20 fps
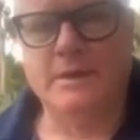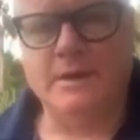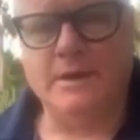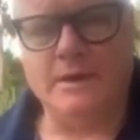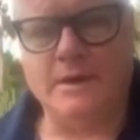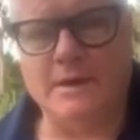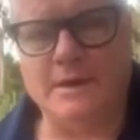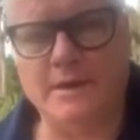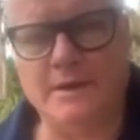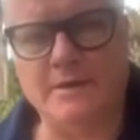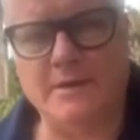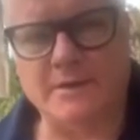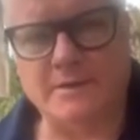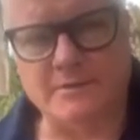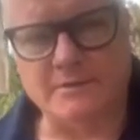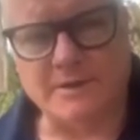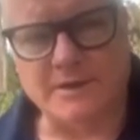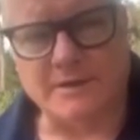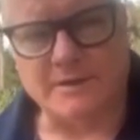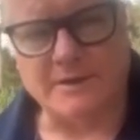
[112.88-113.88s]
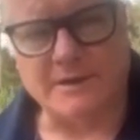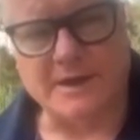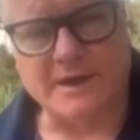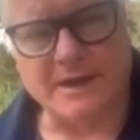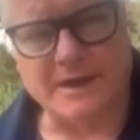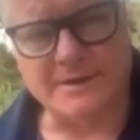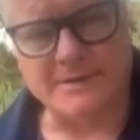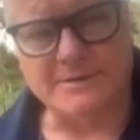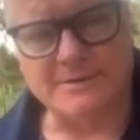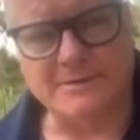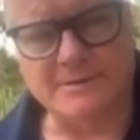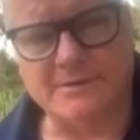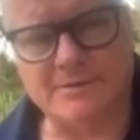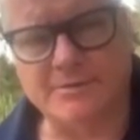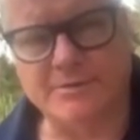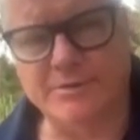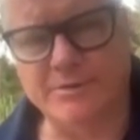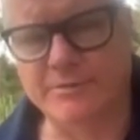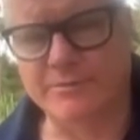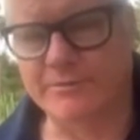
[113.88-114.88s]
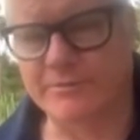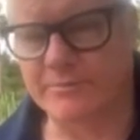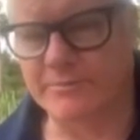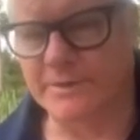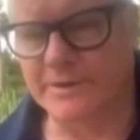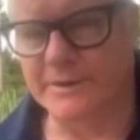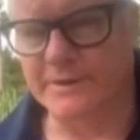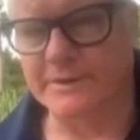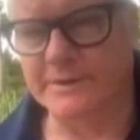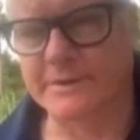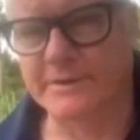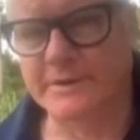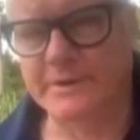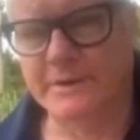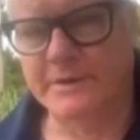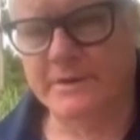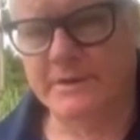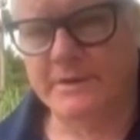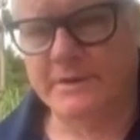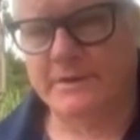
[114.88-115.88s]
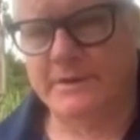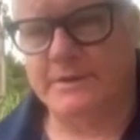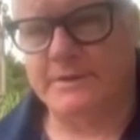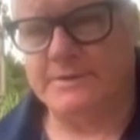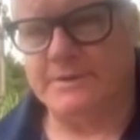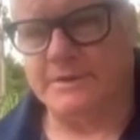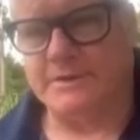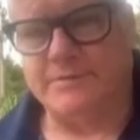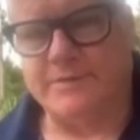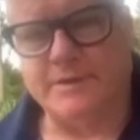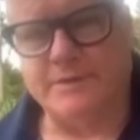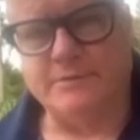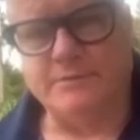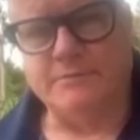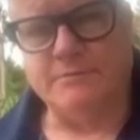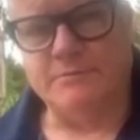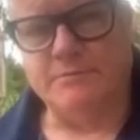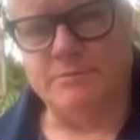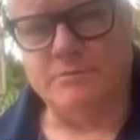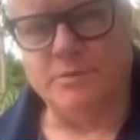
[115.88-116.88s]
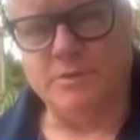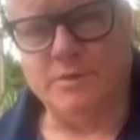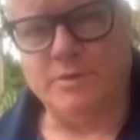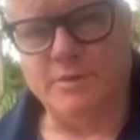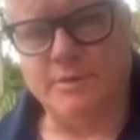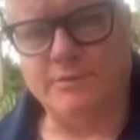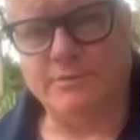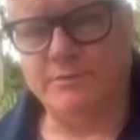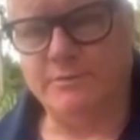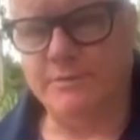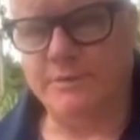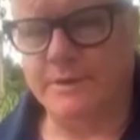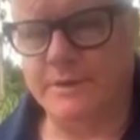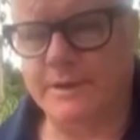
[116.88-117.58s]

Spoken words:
I'd like to thank the cast and the crew for being such fun to work with.